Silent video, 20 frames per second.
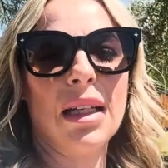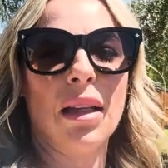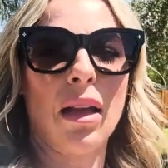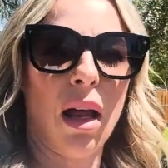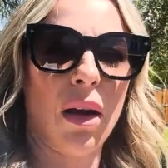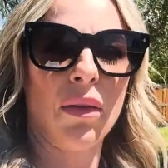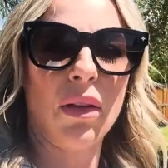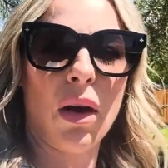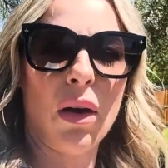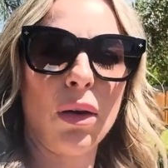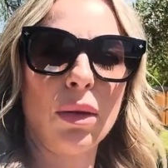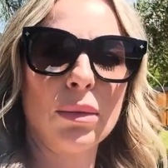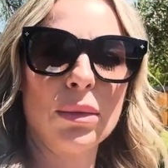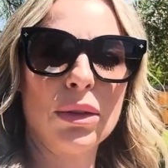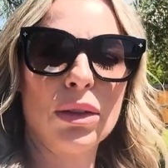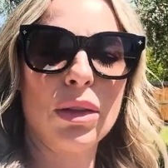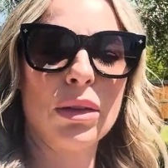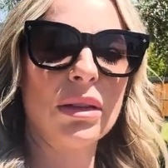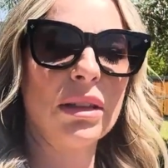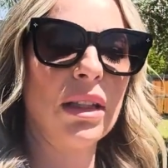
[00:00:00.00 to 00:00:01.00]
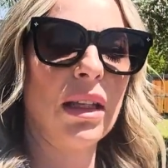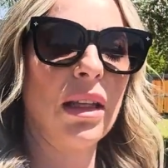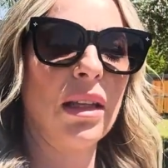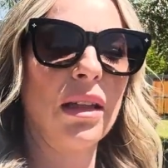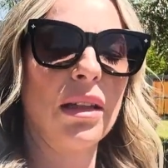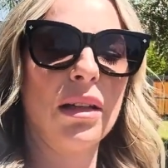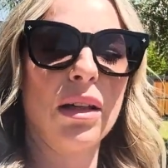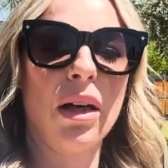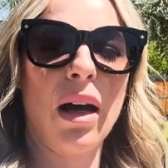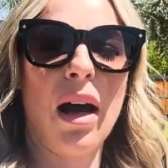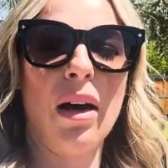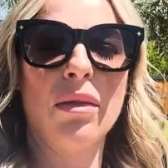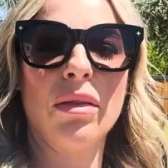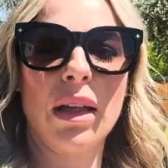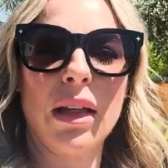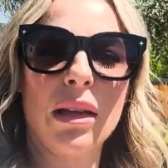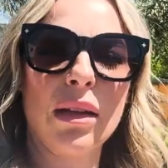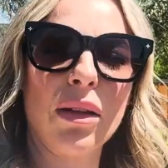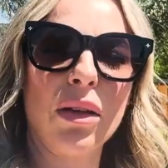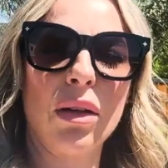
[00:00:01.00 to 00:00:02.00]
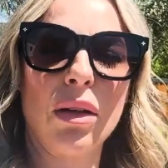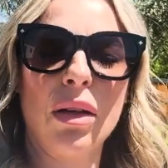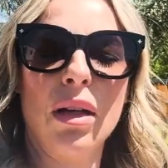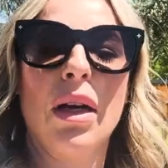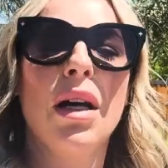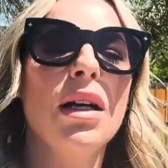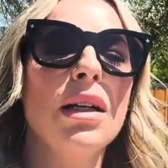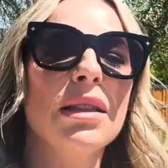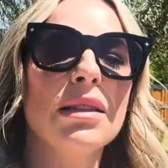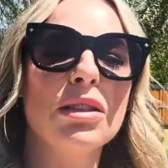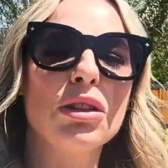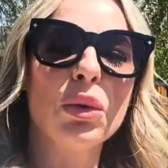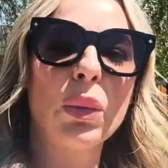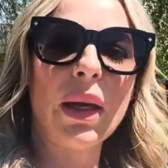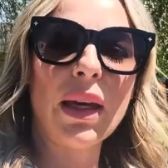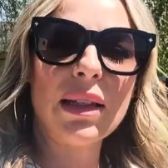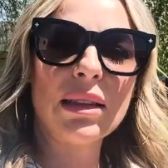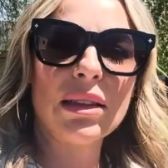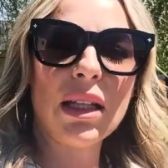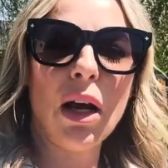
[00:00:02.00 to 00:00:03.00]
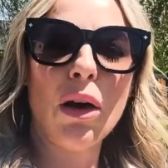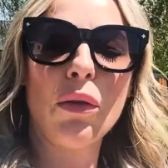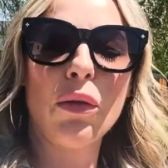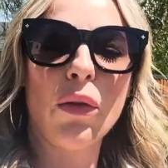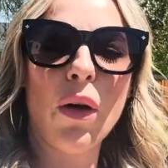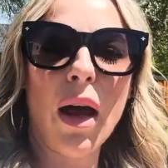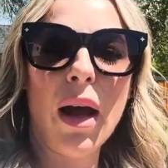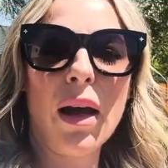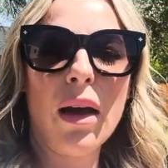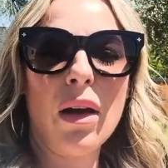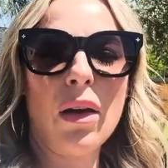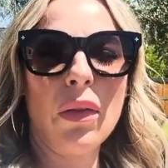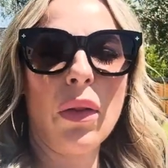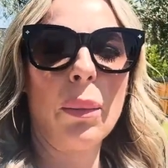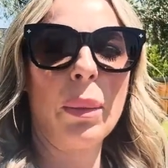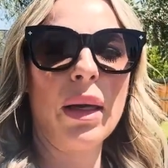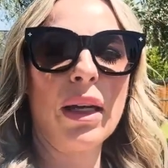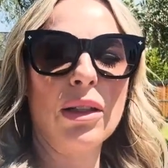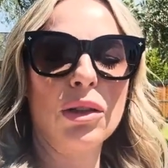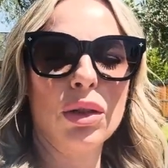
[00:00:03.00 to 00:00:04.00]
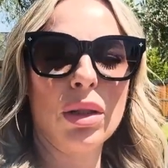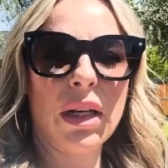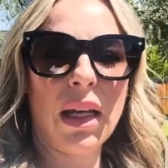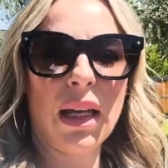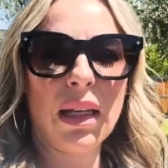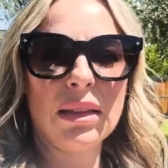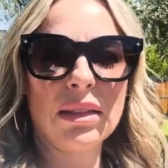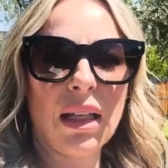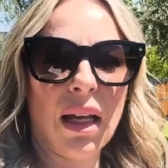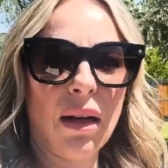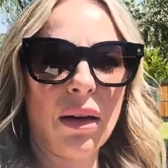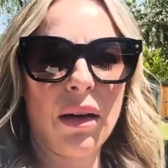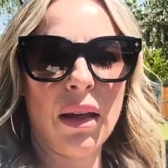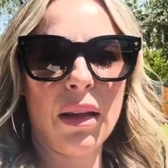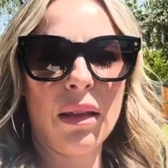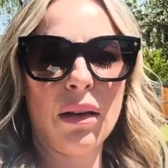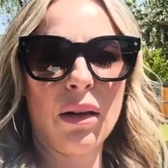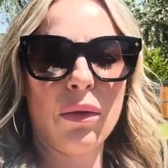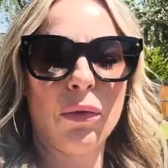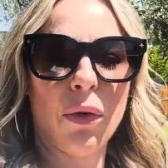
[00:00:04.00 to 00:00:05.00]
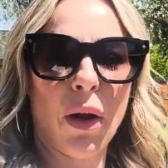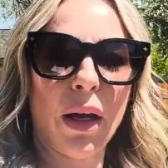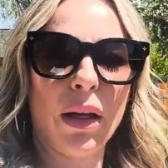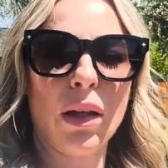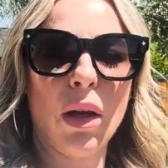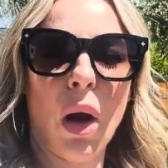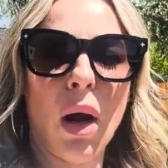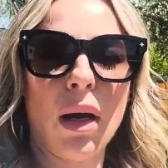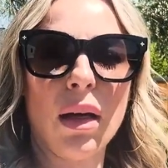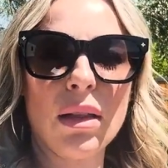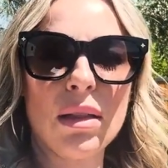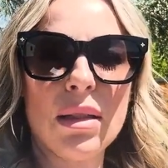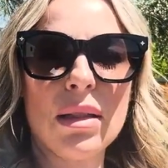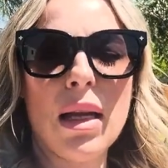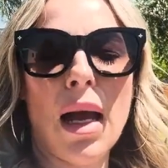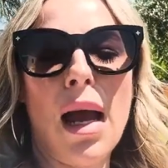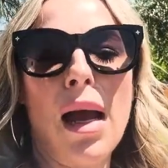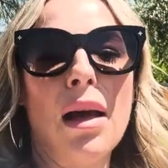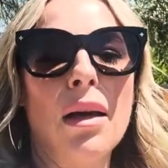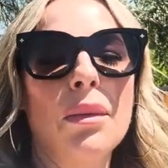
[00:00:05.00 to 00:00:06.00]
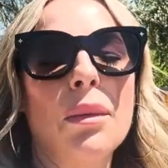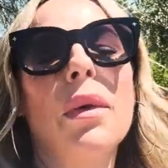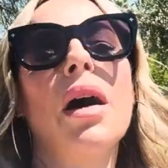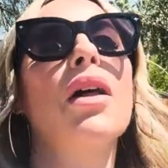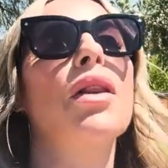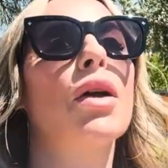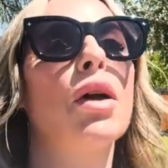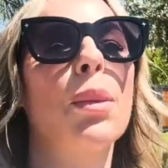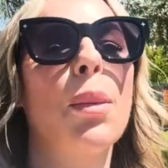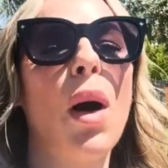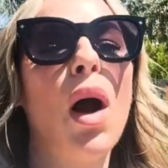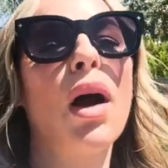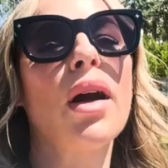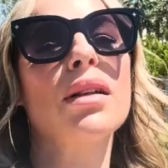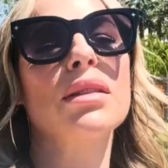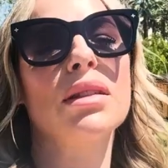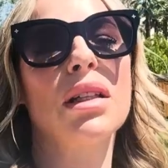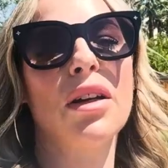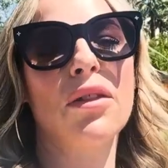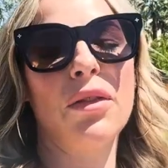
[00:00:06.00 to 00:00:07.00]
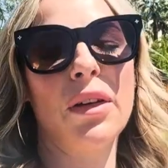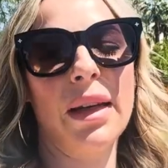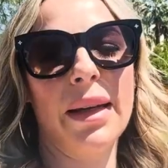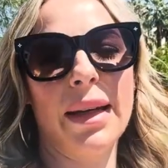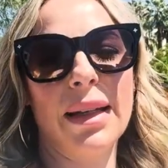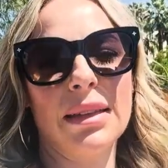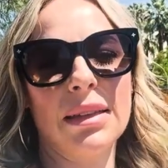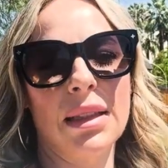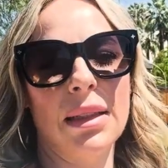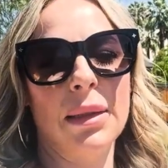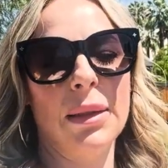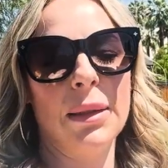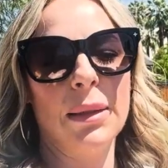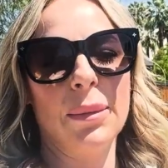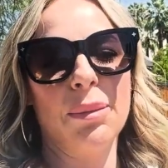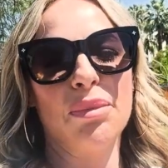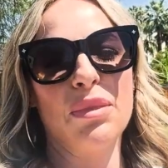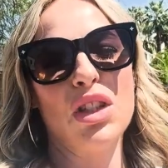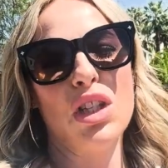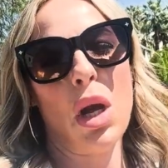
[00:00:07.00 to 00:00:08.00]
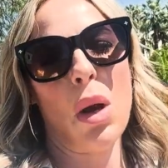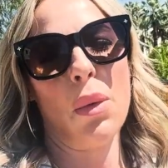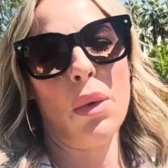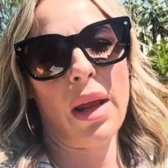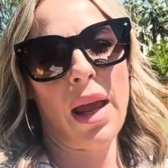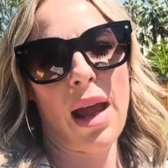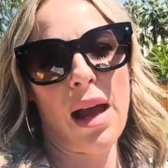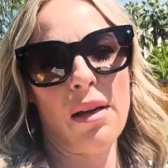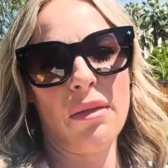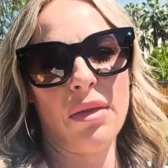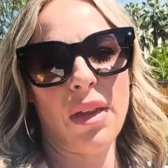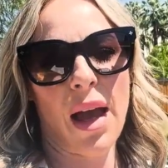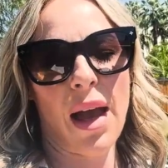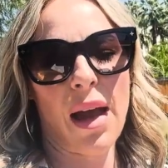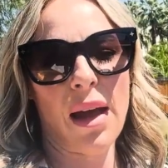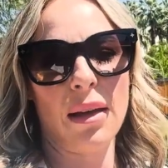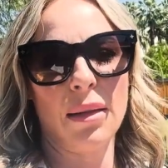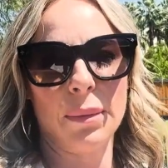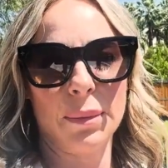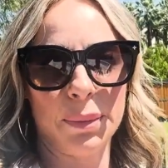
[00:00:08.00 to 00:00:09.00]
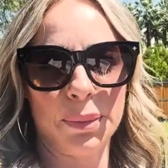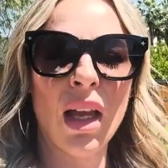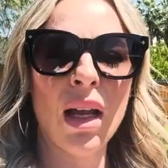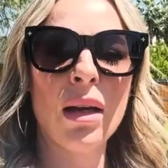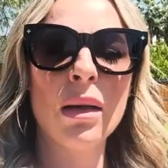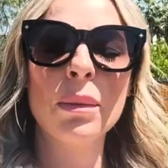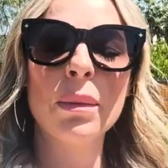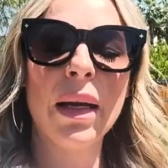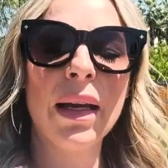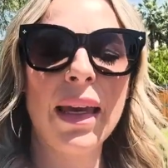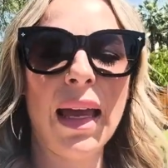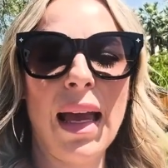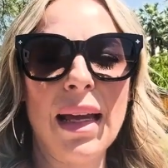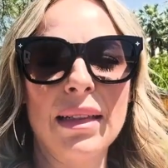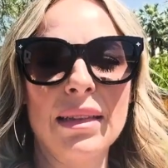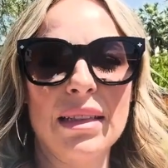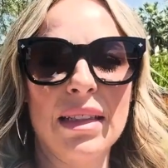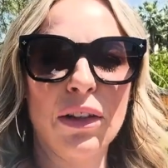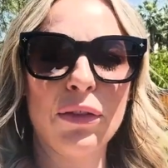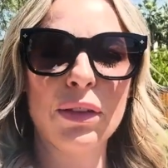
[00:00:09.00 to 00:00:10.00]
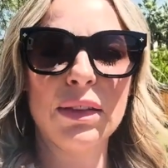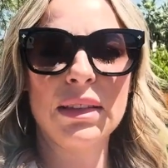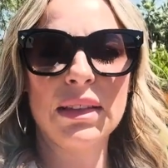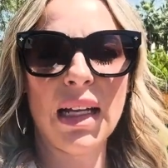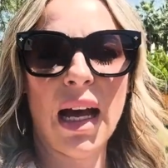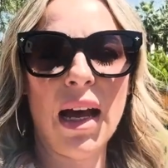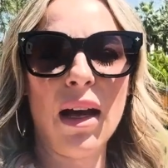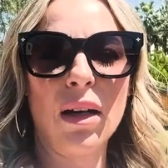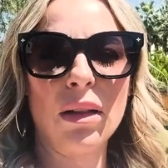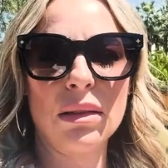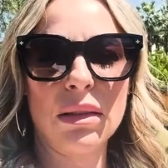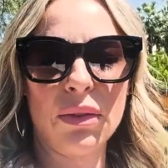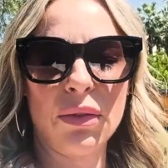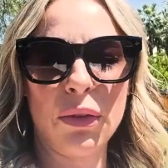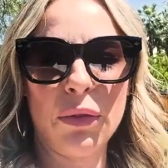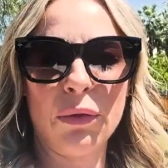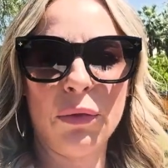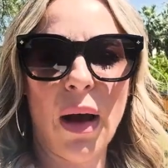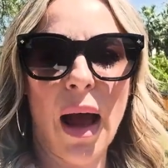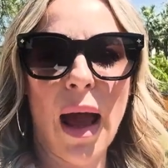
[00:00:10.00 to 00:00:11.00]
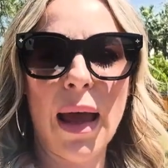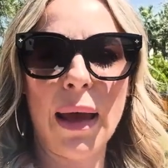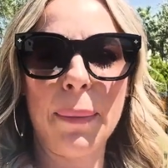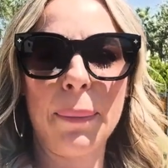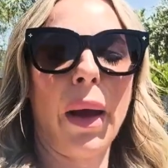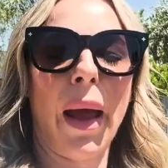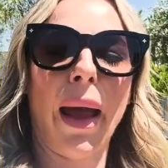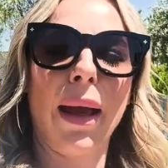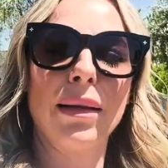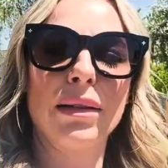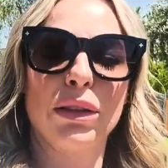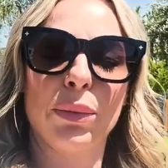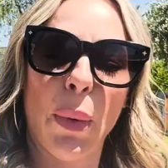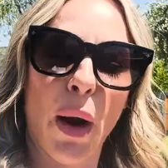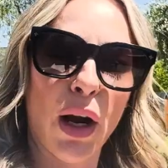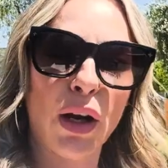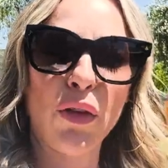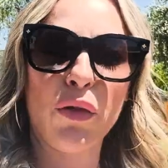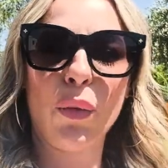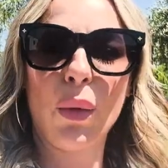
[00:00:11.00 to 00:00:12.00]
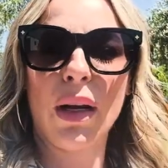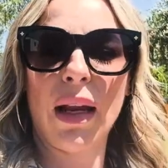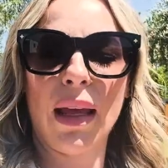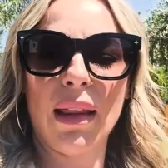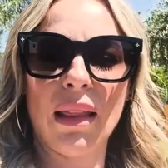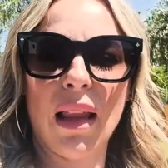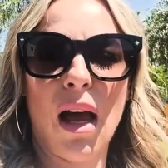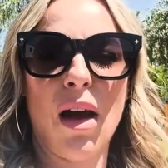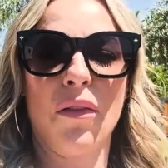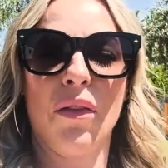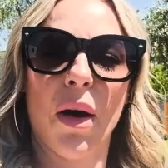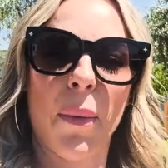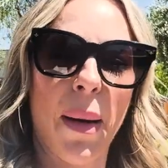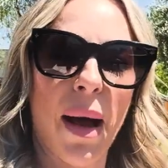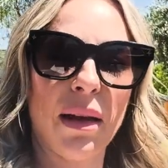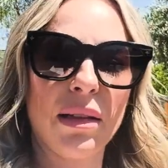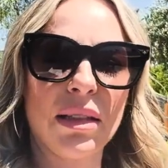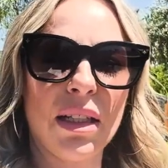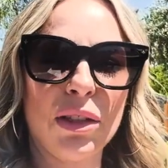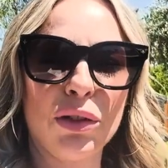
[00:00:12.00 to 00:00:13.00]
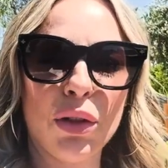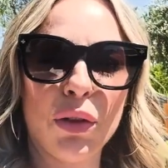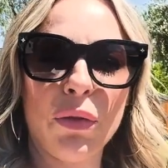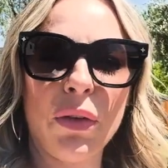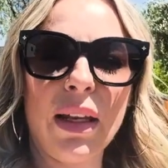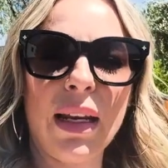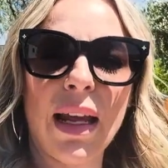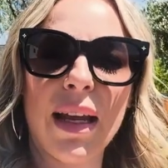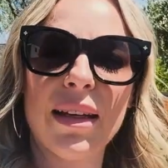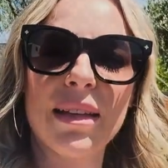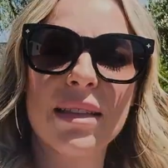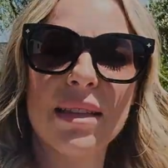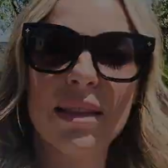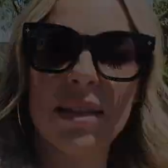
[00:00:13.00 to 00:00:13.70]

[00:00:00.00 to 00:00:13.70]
A lot of the homes you'll see that they'll have like little swings out front on the big trees that are in the front yards. Other parts of Phoenix don't have that. Again, different style, different vibe. It's part of what I love about Central Phoenix.